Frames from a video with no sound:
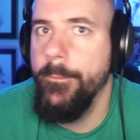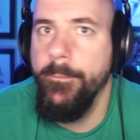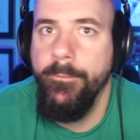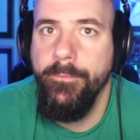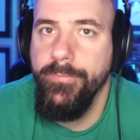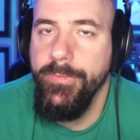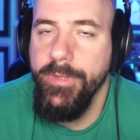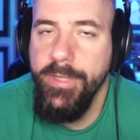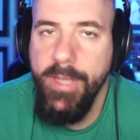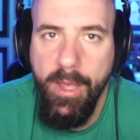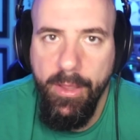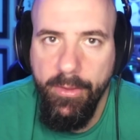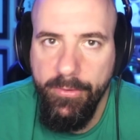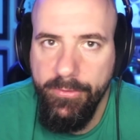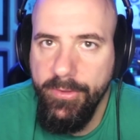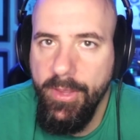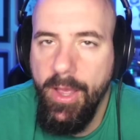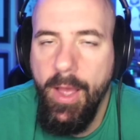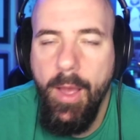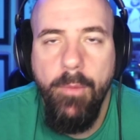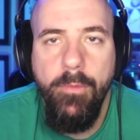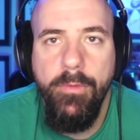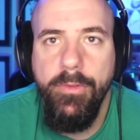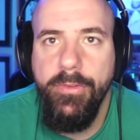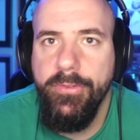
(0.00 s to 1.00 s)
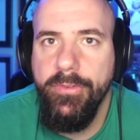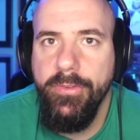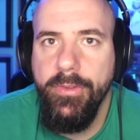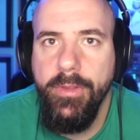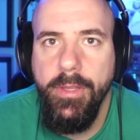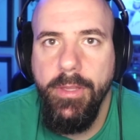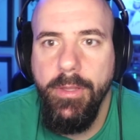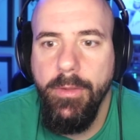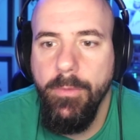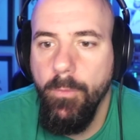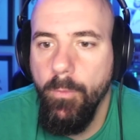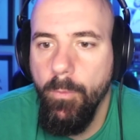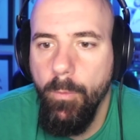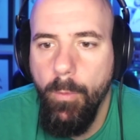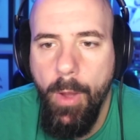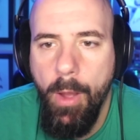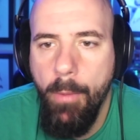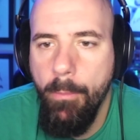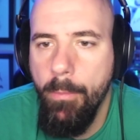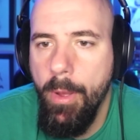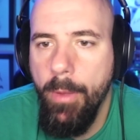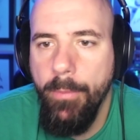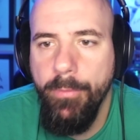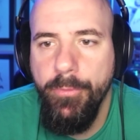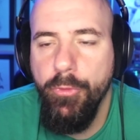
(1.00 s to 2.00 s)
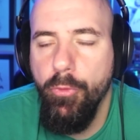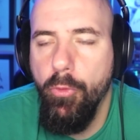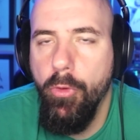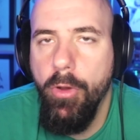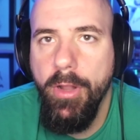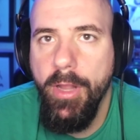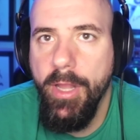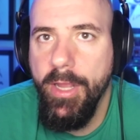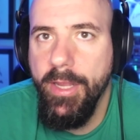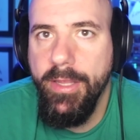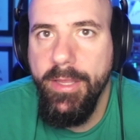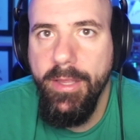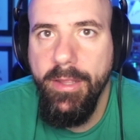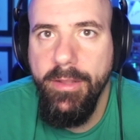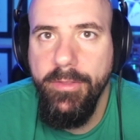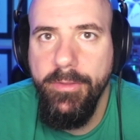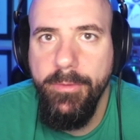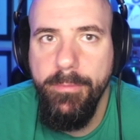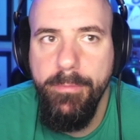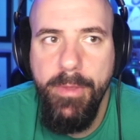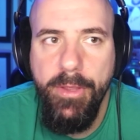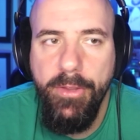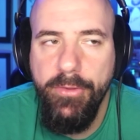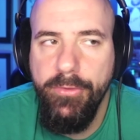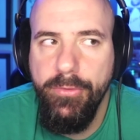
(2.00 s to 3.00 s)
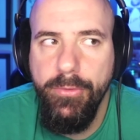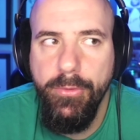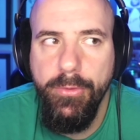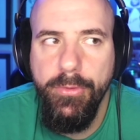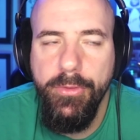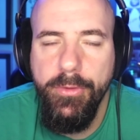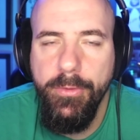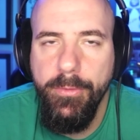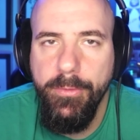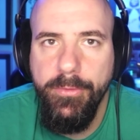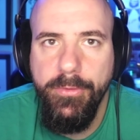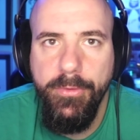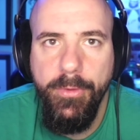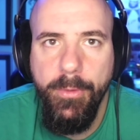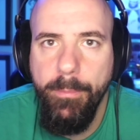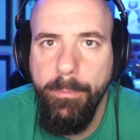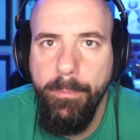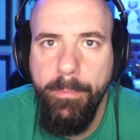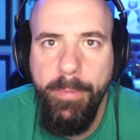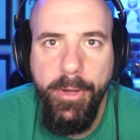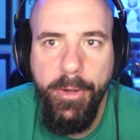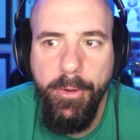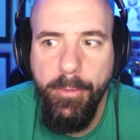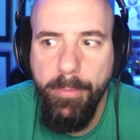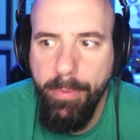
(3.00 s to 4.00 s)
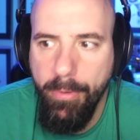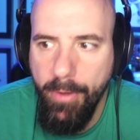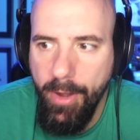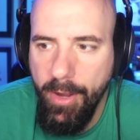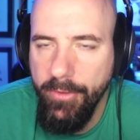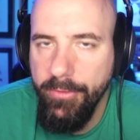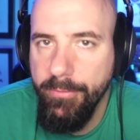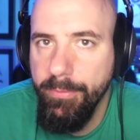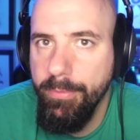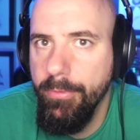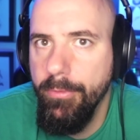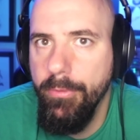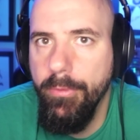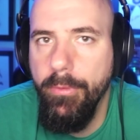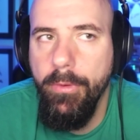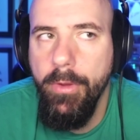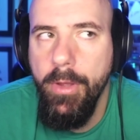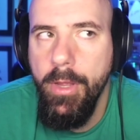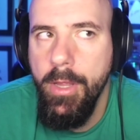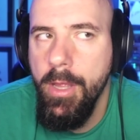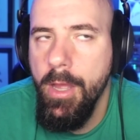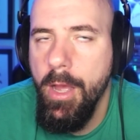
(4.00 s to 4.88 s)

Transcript: yes, obviously I'm, i do all I can to make sure there's a bigger prize pool.